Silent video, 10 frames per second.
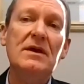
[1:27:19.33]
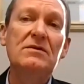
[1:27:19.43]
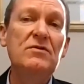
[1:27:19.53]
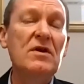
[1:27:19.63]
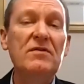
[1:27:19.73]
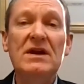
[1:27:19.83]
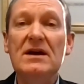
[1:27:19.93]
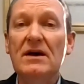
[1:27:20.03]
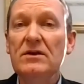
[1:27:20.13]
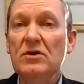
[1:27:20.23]
If you have
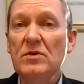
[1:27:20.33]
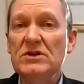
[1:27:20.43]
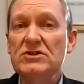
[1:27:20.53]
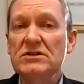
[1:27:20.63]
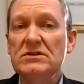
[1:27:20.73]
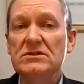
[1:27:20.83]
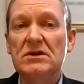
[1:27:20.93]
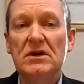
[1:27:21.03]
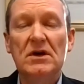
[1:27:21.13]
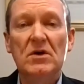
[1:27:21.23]
any other
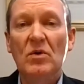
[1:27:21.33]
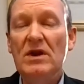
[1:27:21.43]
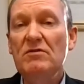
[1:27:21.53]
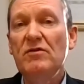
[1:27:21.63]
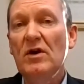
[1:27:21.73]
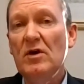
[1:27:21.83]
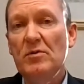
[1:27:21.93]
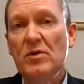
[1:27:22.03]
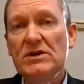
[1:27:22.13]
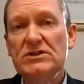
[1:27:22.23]
questions or any
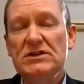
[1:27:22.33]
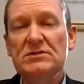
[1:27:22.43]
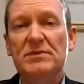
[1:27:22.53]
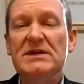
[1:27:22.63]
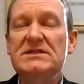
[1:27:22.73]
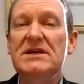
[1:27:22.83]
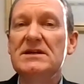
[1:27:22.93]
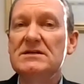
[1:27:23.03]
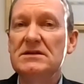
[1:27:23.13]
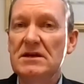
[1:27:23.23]
follow-up questions, please
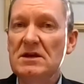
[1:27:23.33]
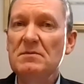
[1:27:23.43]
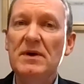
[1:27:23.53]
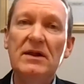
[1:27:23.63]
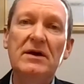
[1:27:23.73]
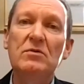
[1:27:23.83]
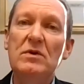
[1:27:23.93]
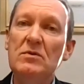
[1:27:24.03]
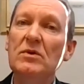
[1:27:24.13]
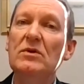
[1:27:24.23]
send us an email and
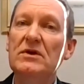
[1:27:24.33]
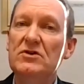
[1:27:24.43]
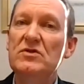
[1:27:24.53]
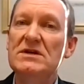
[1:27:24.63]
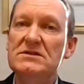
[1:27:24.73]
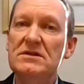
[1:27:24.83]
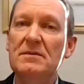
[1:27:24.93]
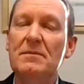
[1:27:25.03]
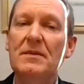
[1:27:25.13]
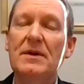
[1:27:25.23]
we will address
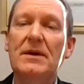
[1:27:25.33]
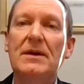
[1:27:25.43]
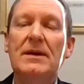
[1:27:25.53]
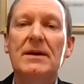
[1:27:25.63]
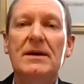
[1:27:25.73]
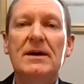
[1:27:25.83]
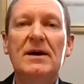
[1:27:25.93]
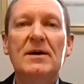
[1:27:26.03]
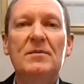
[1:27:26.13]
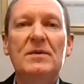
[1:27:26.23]

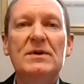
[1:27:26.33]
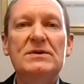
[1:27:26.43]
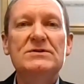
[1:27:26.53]
them.